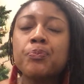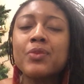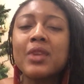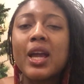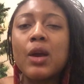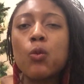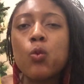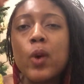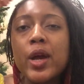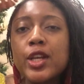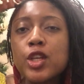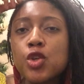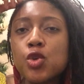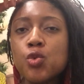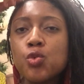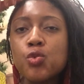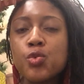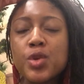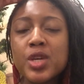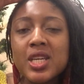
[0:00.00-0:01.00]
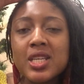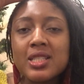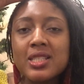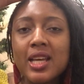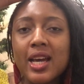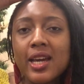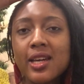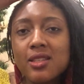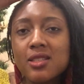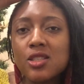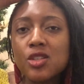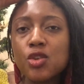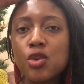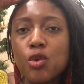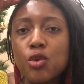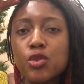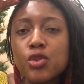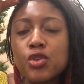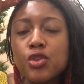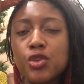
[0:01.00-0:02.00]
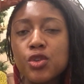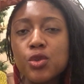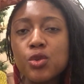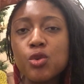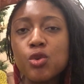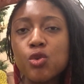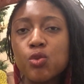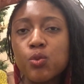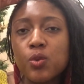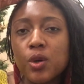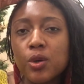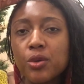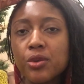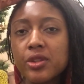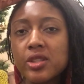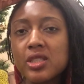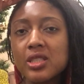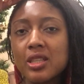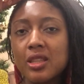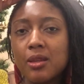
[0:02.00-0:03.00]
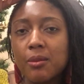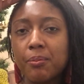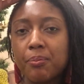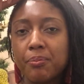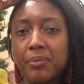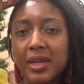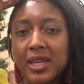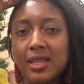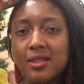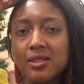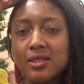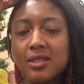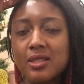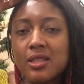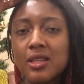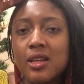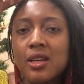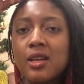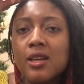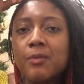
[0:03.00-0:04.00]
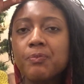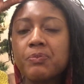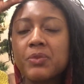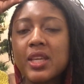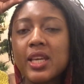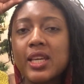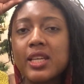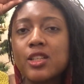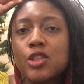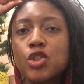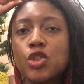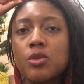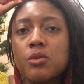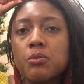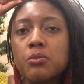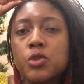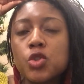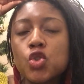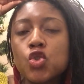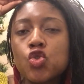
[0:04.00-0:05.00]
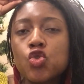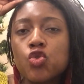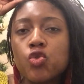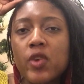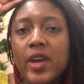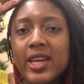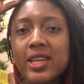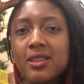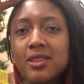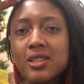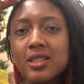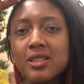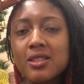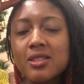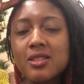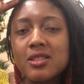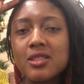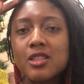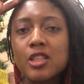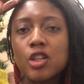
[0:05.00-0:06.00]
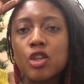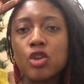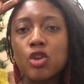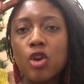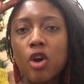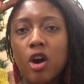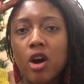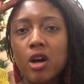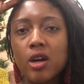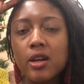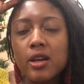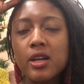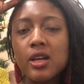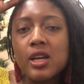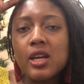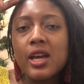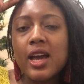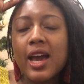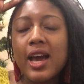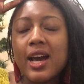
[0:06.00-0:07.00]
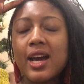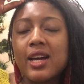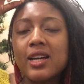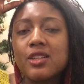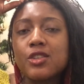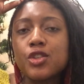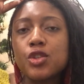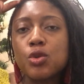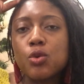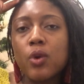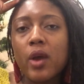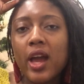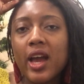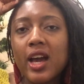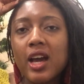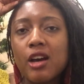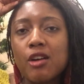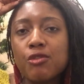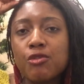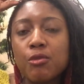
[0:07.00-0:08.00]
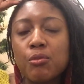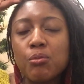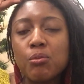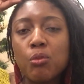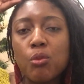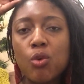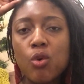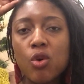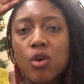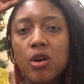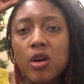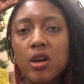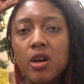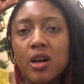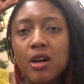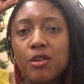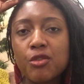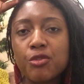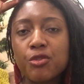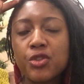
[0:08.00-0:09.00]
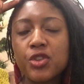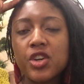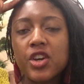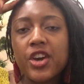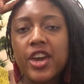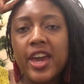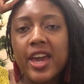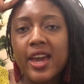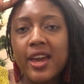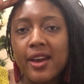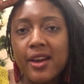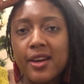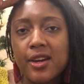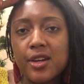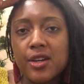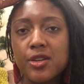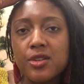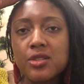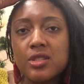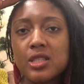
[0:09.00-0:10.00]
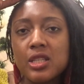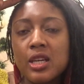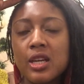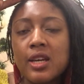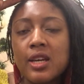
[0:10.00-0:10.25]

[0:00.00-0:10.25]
When you retighten your new growth to the base, it strengthens the lock, and you have more of the hairs